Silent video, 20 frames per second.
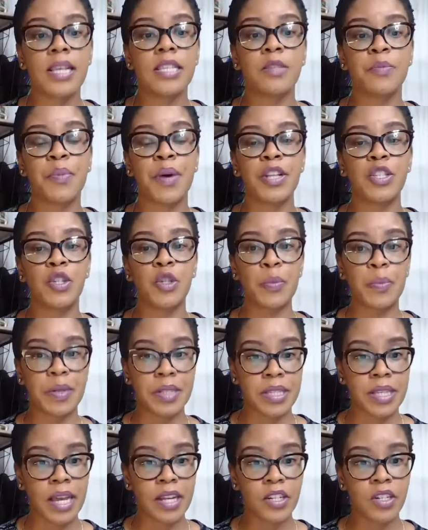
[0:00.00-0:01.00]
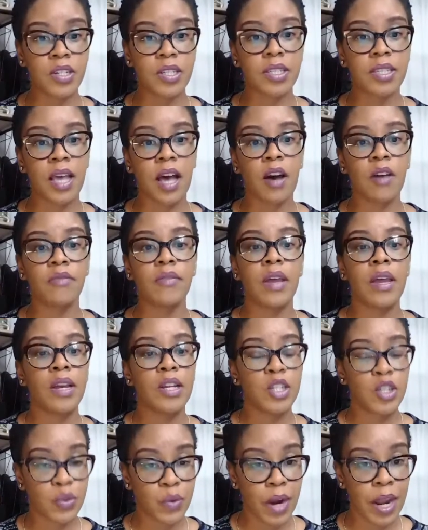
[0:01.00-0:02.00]
is, but to protect yourself,
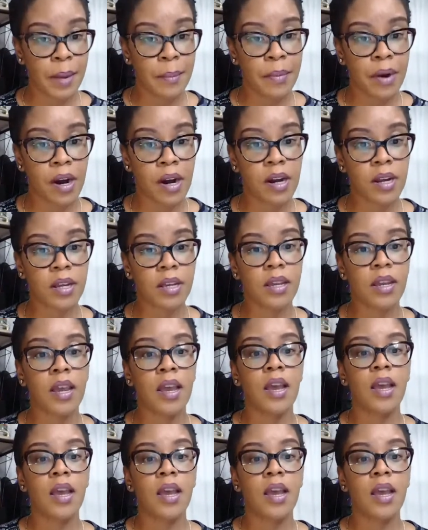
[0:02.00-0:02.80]
trademark.